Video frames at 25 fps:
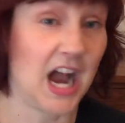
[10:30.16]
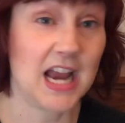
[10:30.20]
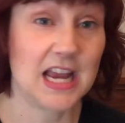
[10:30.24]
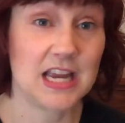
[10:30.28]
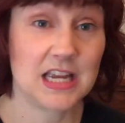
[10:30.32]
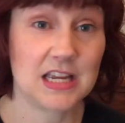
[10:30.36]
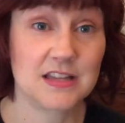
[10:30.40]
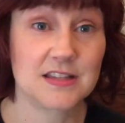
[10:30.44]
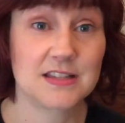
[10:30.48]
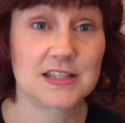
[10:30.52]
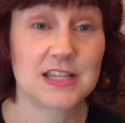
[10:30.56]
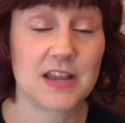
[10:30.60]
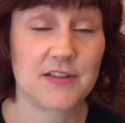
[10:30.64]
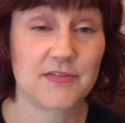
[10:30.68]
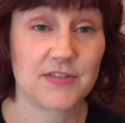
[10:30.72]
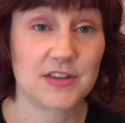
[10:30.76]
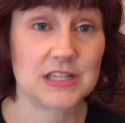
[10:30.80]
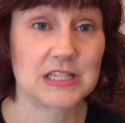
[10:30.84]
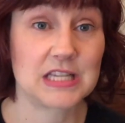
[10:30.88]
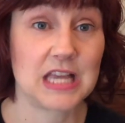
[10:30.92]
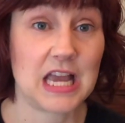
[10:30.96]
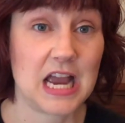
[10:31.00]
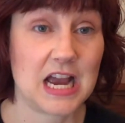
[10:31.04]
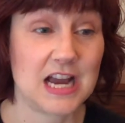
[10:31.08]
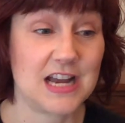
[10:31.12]
can safely
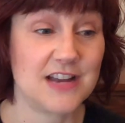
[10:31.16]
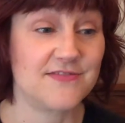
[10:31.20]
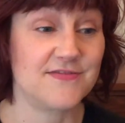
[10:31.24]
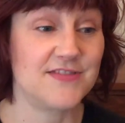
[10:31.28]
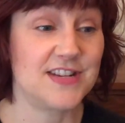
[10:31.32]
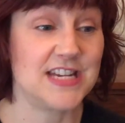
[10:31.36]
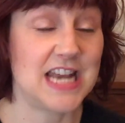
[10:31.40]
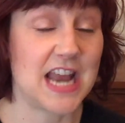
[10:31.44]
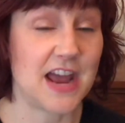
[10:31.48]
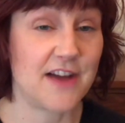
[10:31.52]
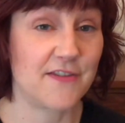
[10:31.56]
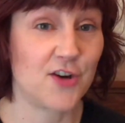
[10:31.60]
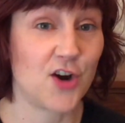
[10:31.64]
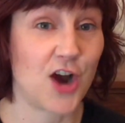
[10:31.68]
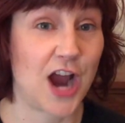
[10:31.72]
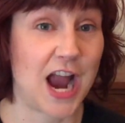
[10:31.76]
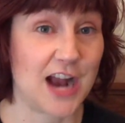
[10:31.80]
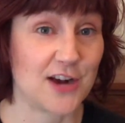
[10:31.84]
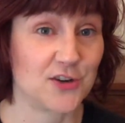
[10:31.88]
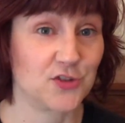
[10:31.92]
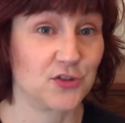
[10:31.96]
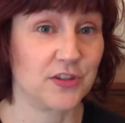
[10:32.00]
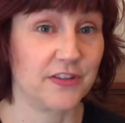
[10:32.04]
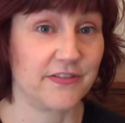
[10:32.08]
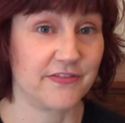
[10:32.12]
say I have never
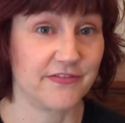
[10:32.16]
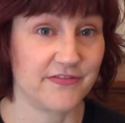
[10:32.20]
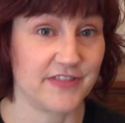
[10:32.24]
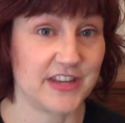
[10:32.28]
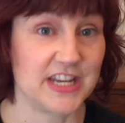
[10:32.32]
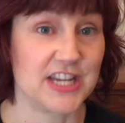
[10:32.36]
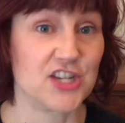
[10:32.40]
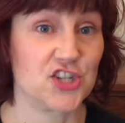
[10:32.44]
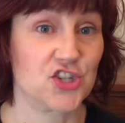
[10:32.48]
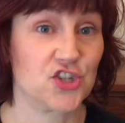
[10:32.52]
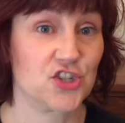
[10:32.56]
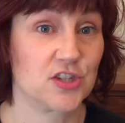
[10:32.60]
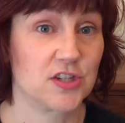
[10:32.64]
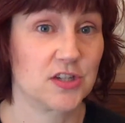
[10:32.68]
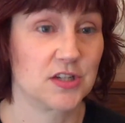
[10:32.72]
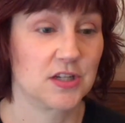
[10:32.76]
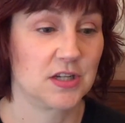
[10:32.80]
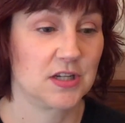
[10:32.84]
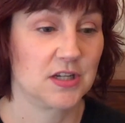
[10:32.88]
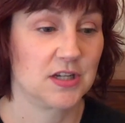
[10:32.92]
actually finished